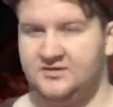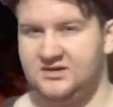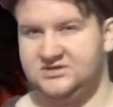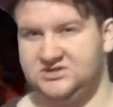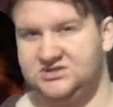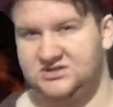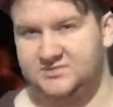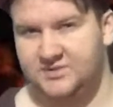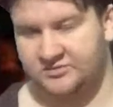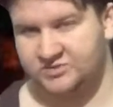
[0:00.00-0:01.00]
and she says,
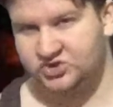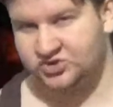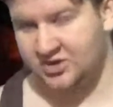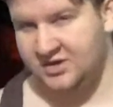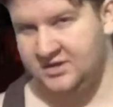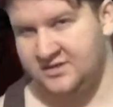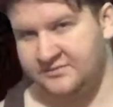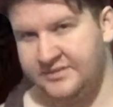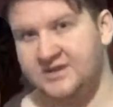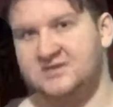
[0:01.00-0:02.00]
but I'm straight,
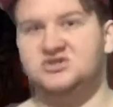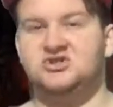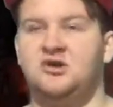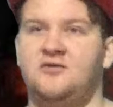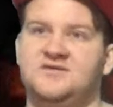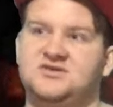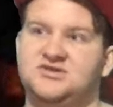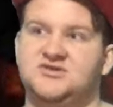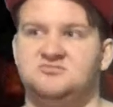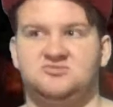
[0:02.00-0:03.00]
because she
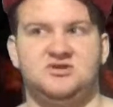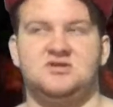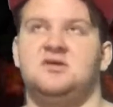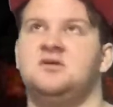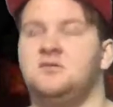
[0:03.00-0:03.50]
obviously assumes that